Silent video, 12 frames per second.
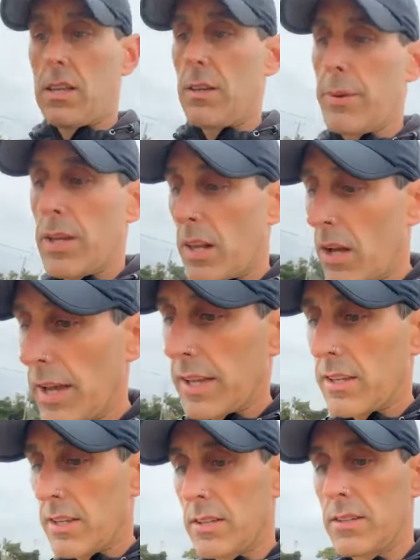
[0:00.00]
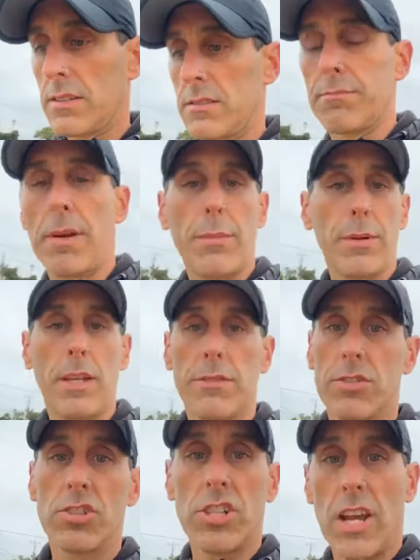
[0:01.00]
give me a like, maybe
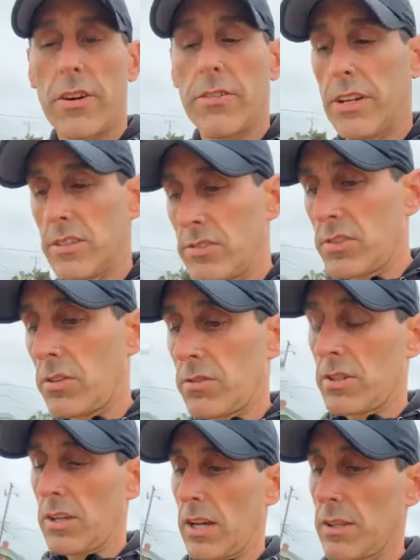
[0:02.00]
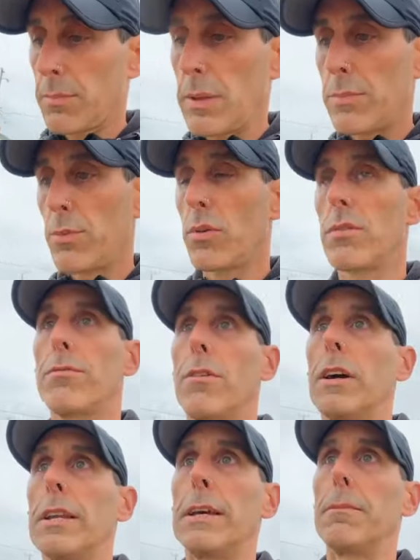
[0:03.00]
even share it so that other people can
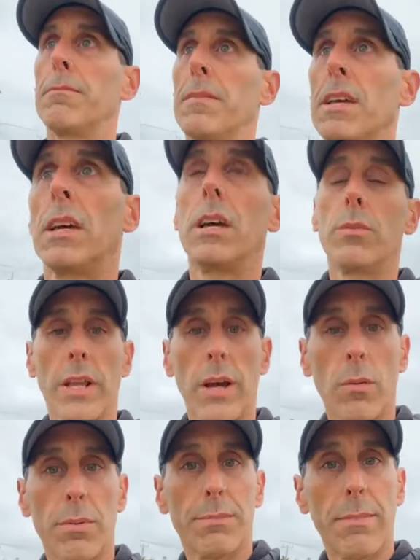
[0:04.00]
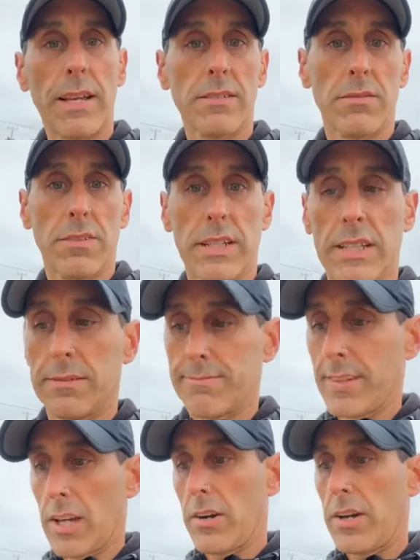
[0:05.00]
find it. It would help massively.
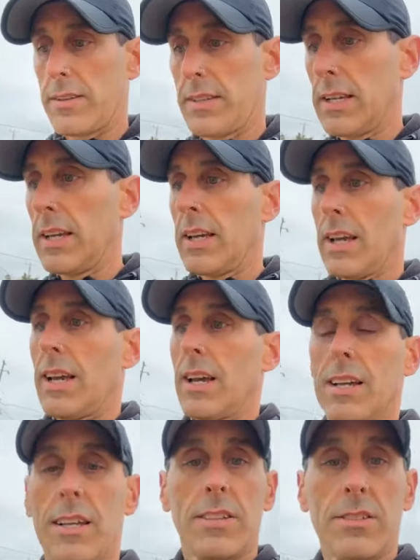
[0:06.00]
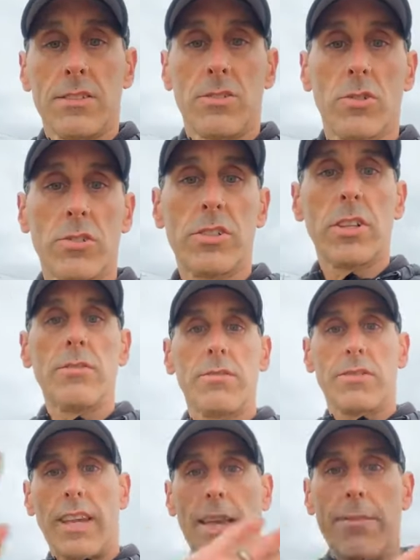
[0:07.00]
All right? Talk to you soon.
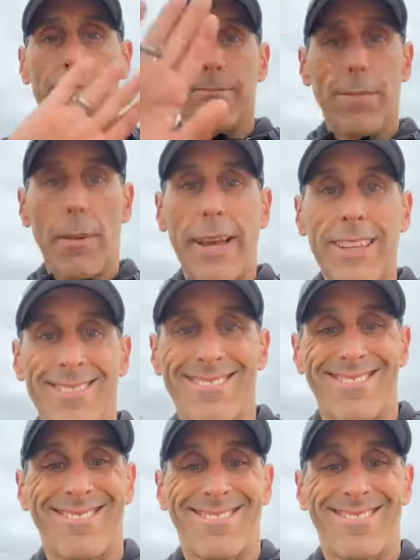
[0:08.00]
Take care. Bye-bye.